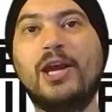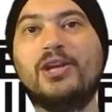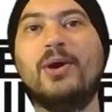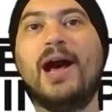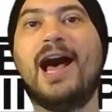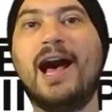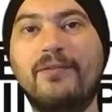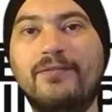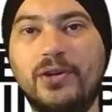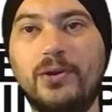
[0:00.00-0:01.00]
you
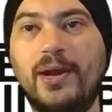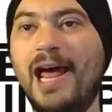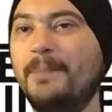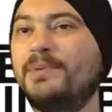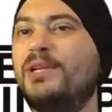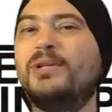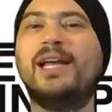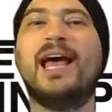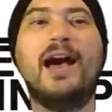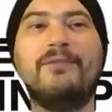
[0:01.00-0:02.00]
have to, and absolutely
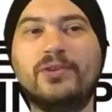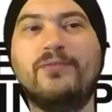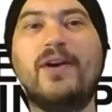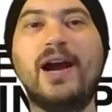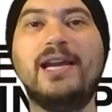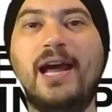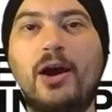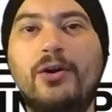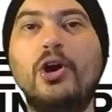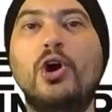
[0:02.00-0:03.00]
have to, find
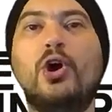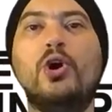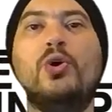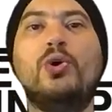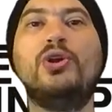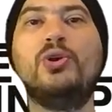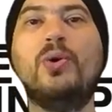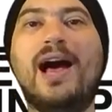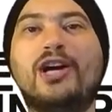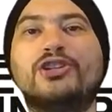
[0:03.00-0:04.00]
out who you
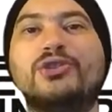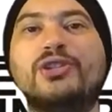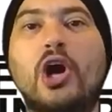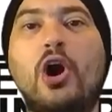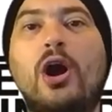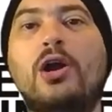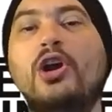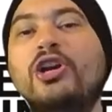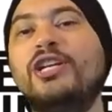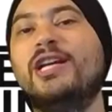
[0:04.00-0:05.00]
actually are.
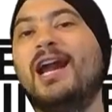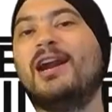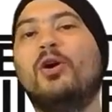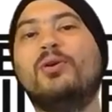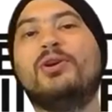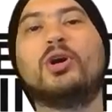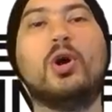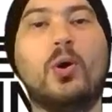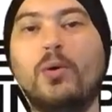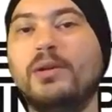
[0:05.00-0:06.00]
You got to know your
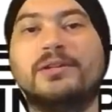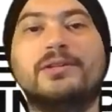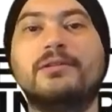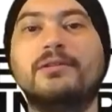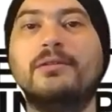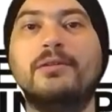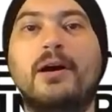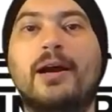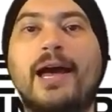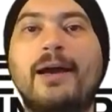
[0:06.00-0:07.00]
goals.
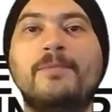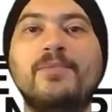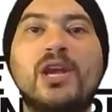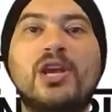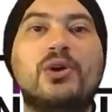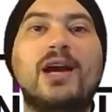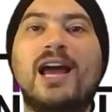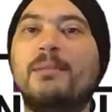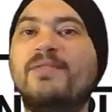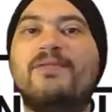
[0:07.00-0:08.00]
Okay, you got
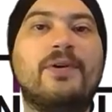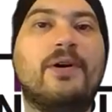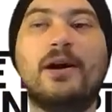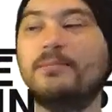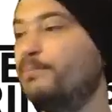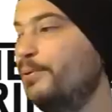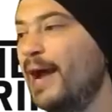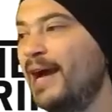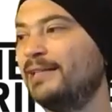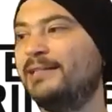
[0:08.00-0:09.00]
to be
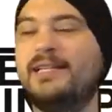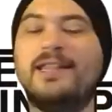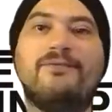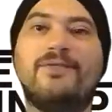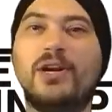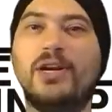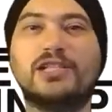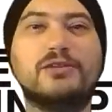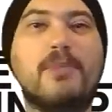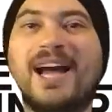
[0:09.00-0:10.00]
practicing that
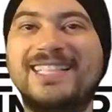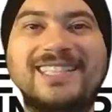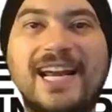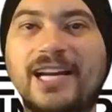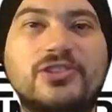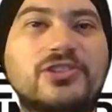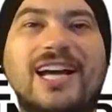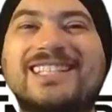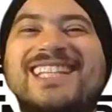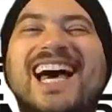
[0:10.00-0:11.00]
fearless mindset
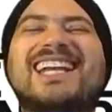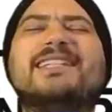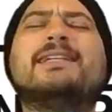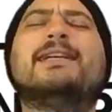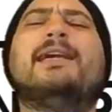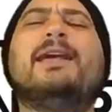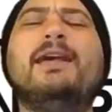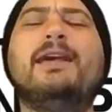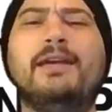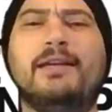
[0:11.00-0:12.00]
exercise. That is
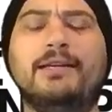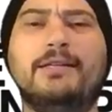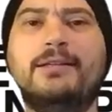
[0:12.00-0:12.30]
key.